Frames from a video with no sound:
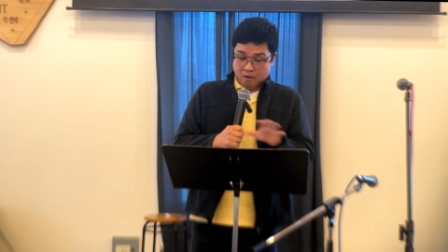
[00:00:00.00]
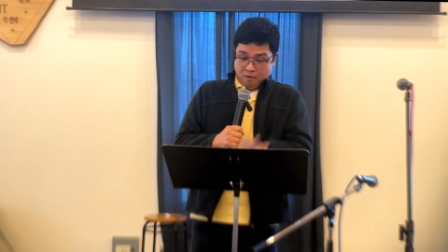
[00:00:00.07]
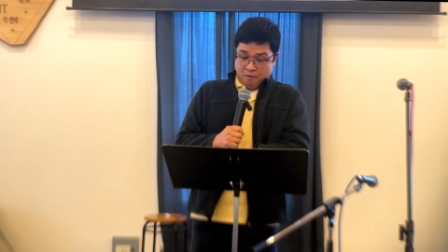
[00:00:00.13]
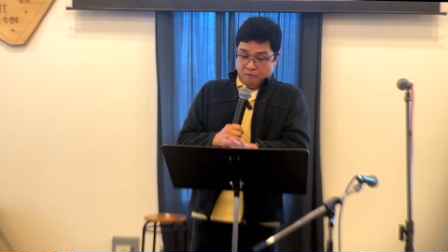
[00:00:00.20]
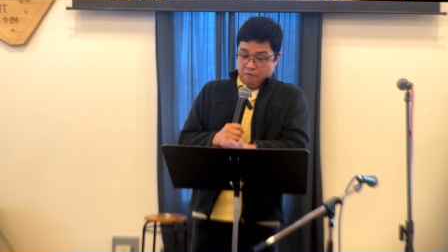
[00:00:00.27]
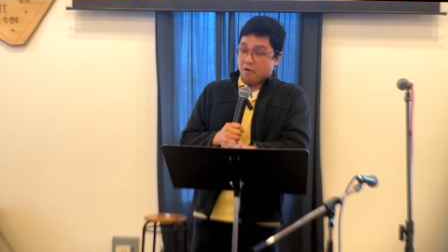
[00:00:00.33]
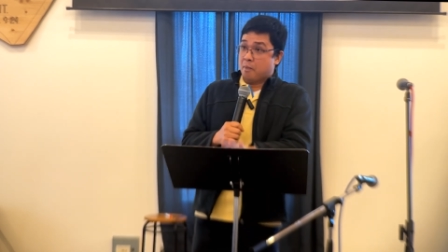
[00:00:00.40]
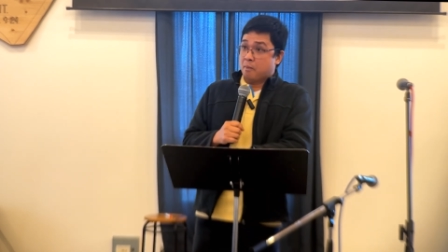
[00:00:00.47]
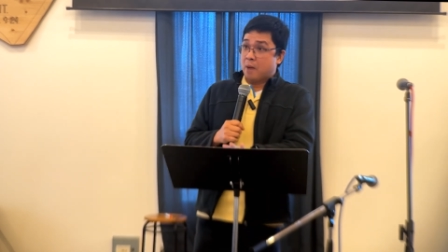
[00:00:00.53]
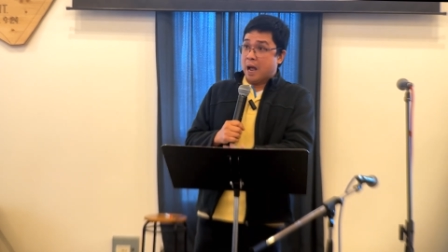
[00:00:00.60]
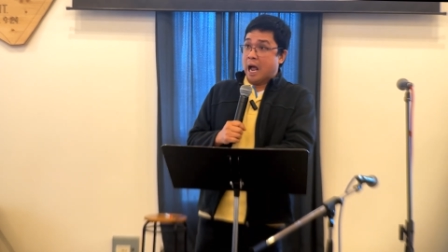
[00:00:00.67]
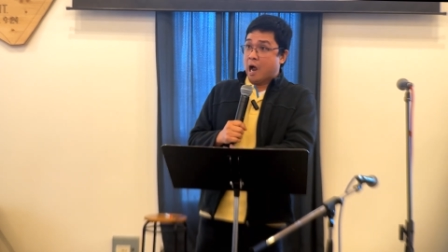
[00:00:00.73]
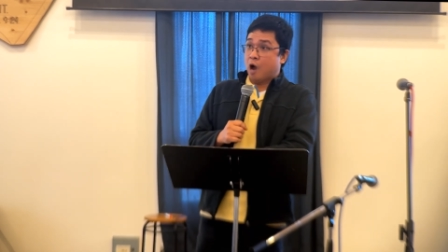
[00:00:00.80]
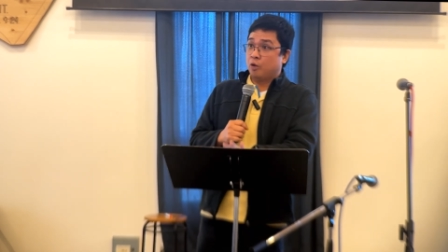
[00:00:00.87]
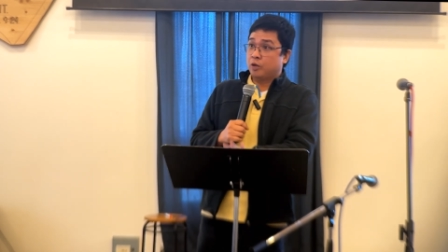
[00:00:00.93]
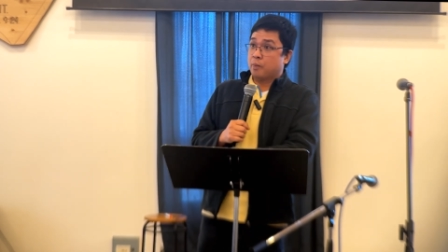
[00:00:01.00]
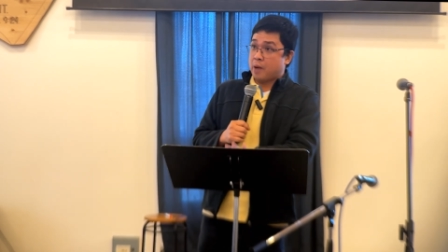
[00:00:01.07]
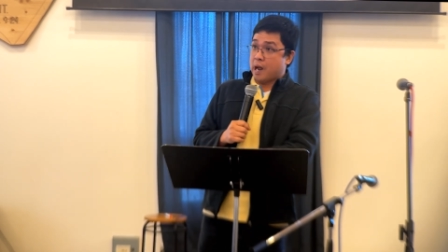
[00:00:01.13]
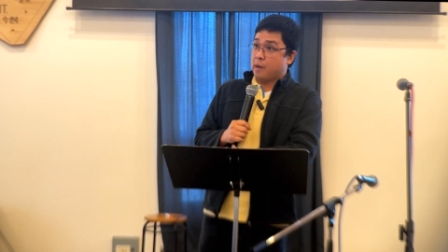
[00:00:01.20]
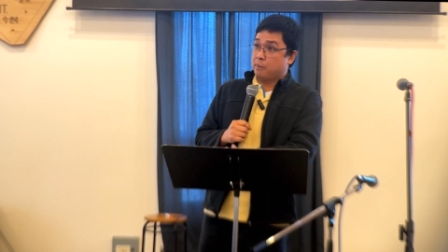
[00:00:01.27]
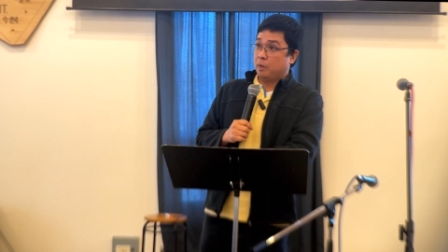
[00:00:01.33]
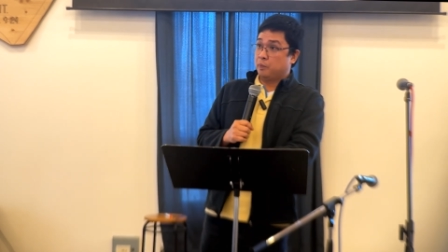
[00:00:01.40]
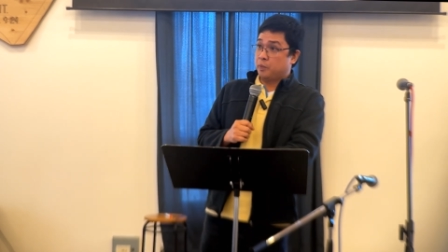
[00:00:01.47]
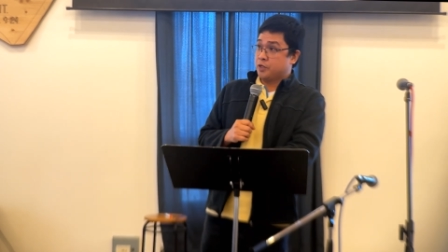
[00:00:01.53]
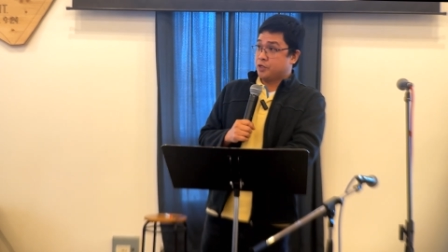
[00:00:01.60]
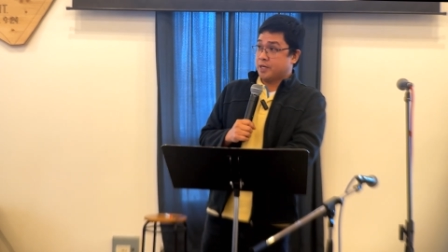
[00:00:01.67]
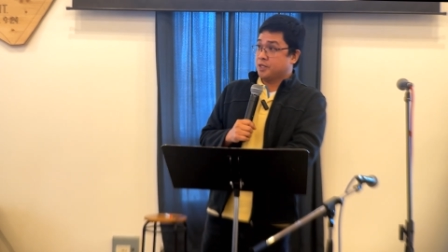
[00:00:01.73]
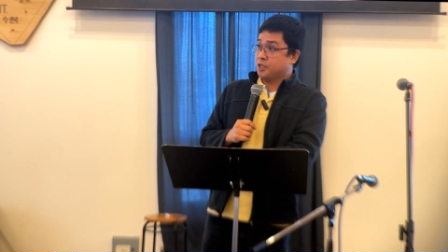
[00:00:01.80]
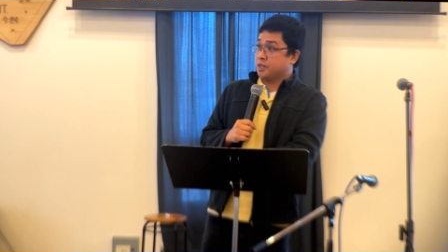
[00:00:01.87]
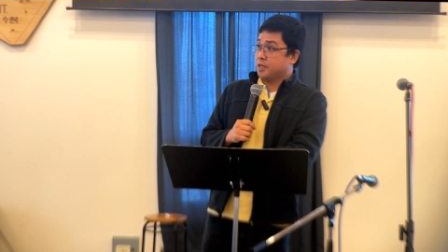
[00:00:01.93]
from how the Bible
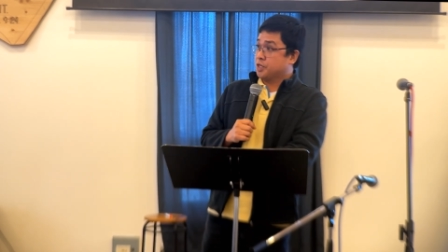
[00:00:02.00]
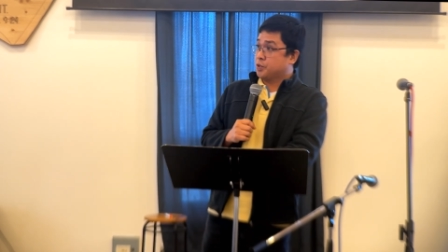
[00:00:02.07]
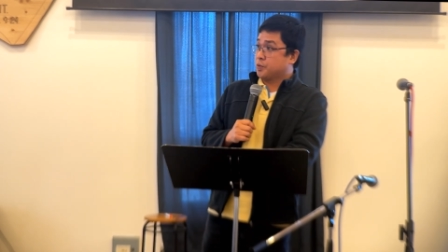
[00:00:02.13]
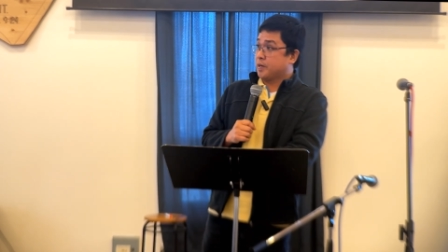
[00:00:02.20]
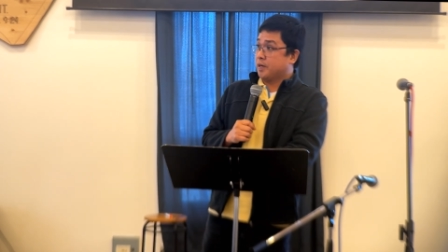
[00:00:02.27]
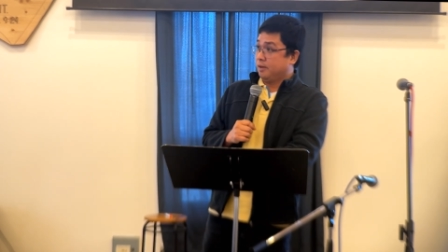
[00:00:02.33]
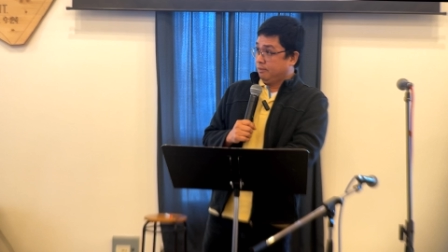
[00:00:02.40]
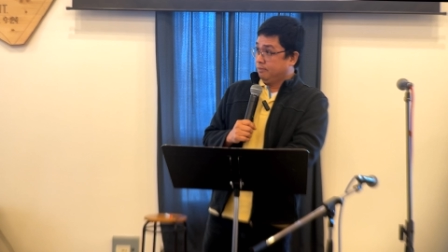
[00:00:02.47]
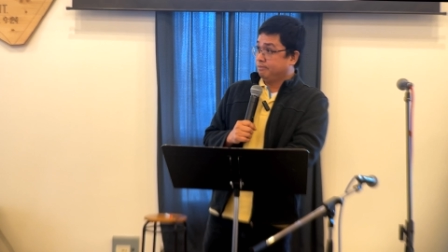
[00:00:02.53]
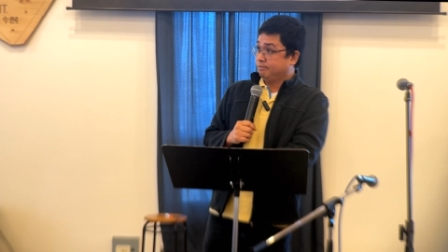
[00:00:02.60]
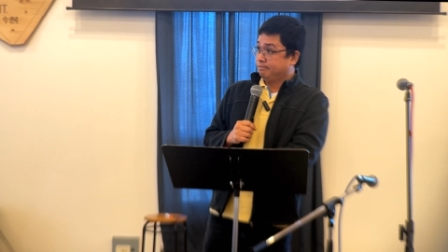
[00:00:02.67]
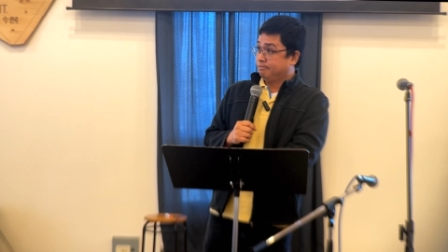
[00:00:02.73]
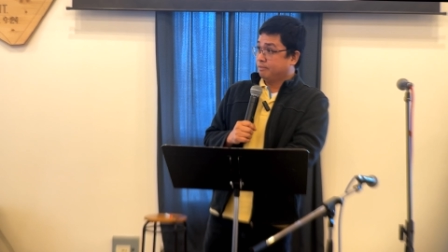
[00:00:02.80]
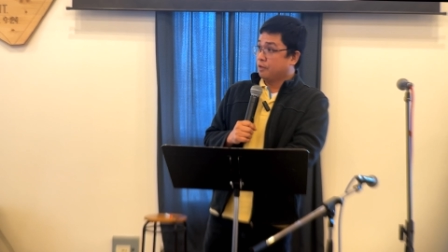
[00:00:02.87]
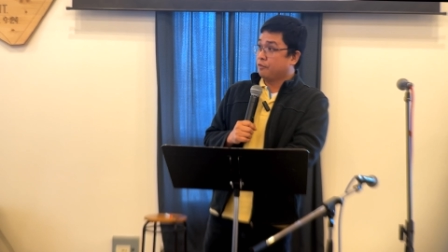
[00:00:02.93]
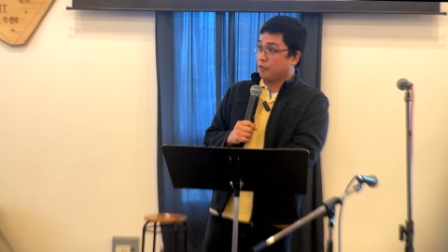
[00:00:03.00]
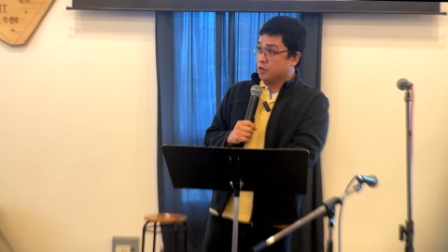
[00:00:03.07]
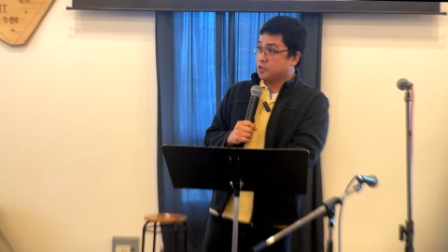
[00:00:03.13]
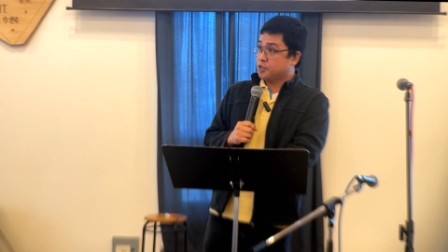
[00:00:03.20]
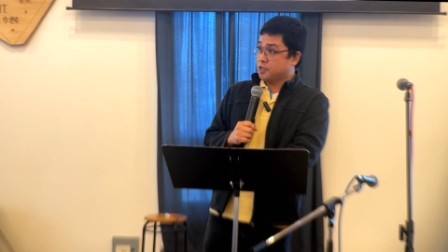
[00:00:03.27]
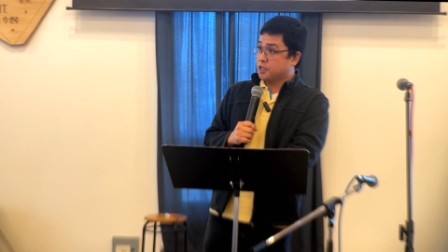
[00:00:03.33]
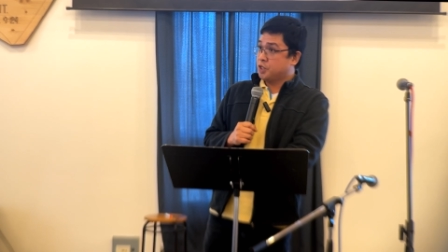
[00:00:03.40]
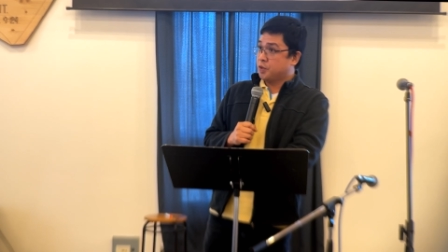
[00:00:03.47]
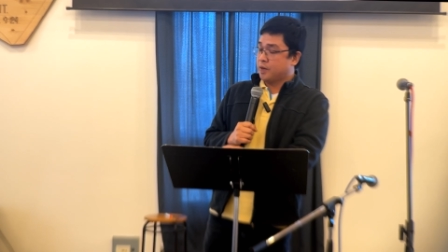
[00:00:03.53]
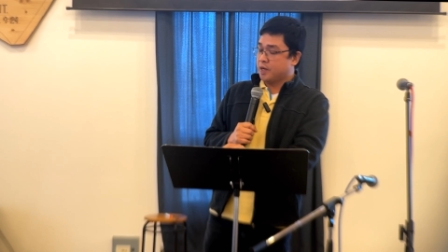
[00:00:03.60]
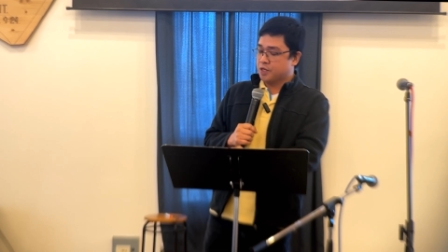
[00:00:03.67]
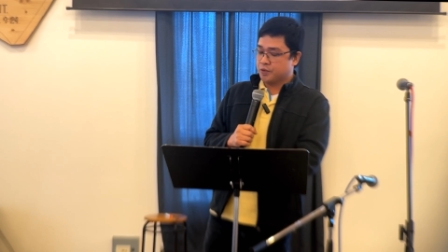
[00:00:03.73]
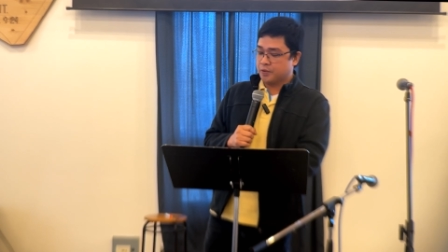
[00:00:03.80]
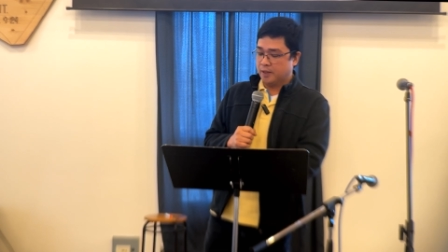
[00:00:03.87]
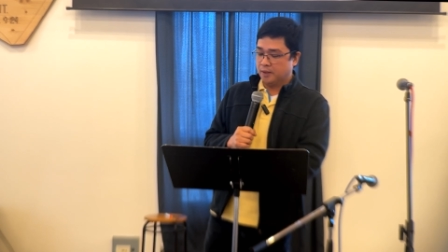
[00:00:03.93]
presents Israel, first century
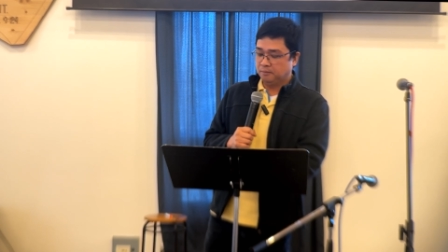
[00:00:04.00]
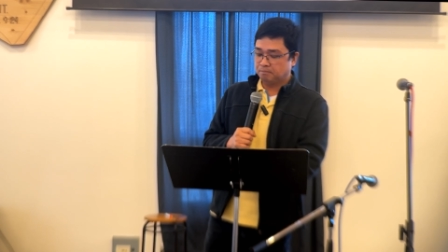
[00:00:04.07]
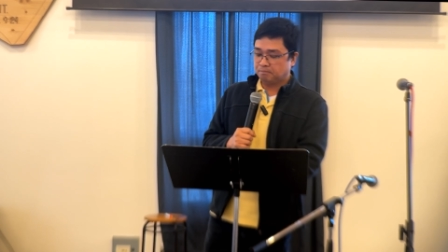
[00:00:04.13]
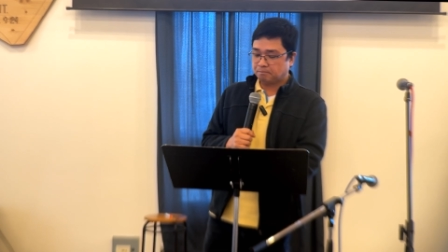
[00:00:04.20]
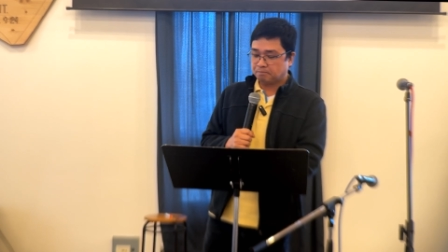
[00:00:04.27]
Israel.